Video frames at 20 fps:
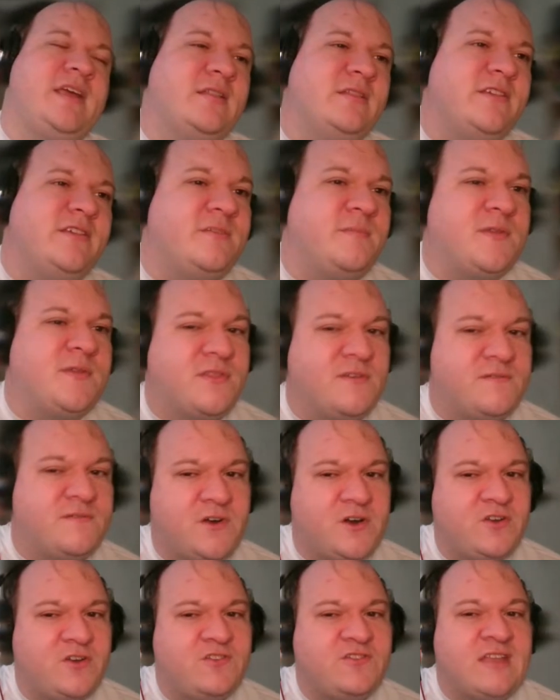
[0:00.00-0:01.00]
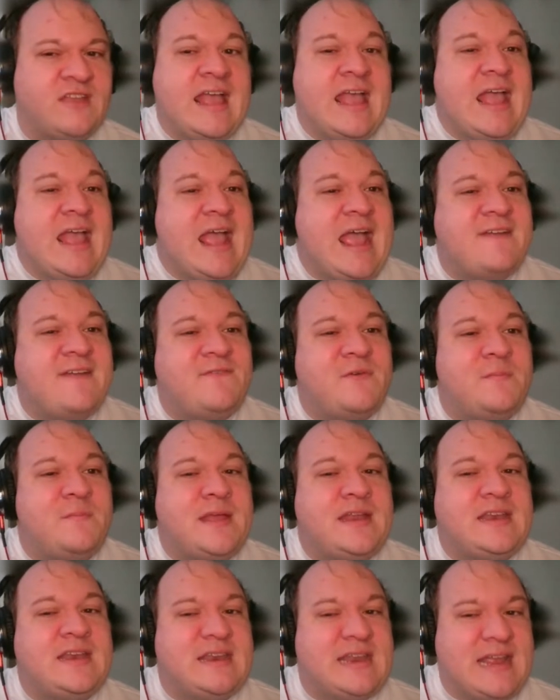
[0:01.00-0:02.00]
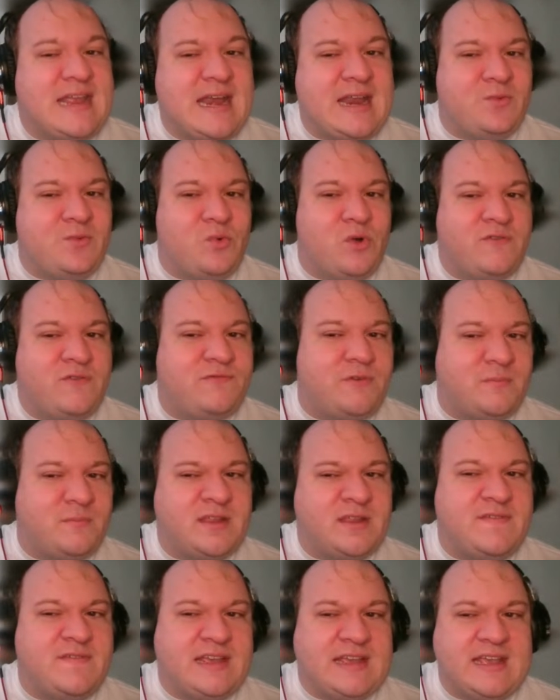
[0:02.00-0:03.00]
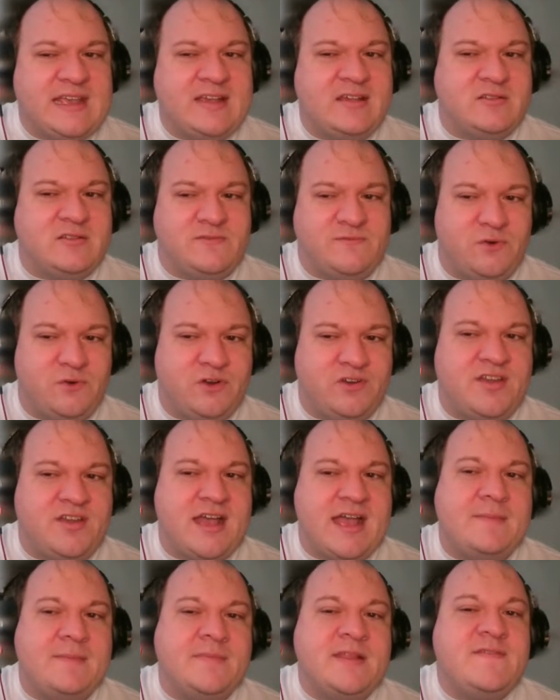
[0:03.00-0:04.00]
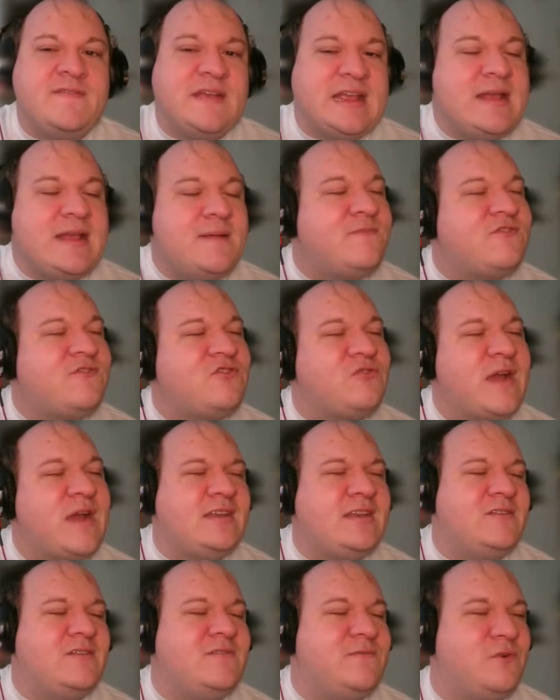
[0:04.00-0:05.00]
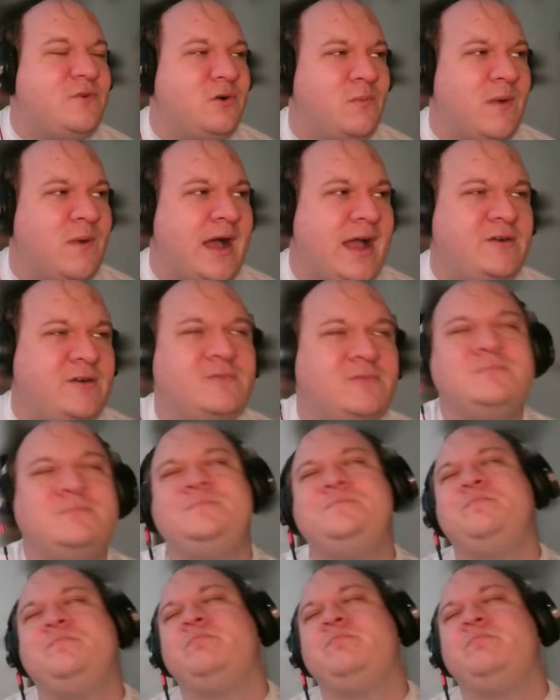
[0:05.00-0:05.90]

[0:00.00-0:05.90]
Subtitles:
And Elizabeth I had forbidden anyone from leaving England for a time, leaving him stranded for a while.